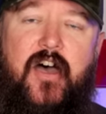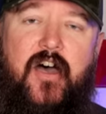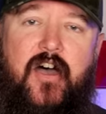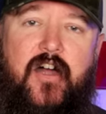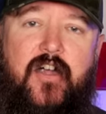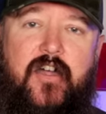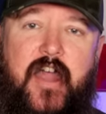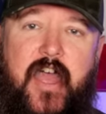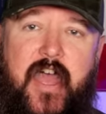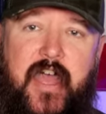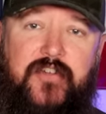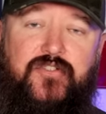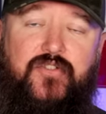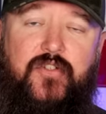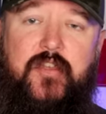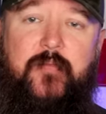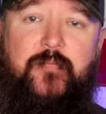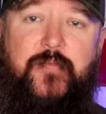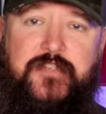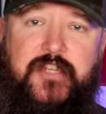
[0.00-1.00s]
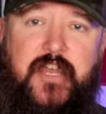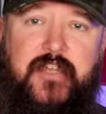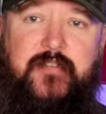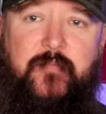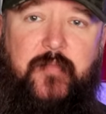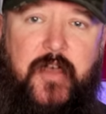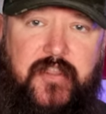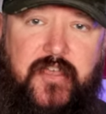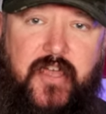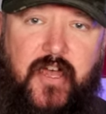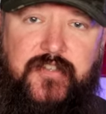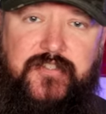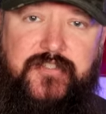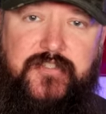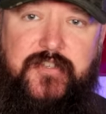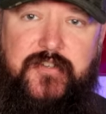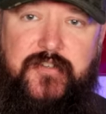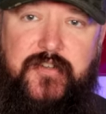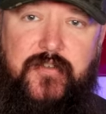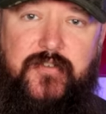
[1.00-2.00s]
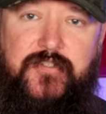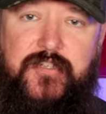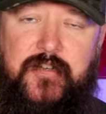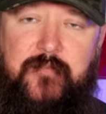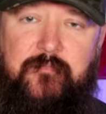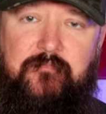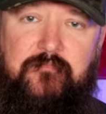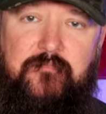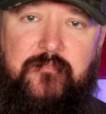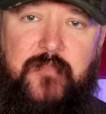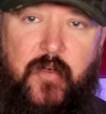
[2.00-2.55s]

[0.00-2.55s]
are actually protected by the Constitution.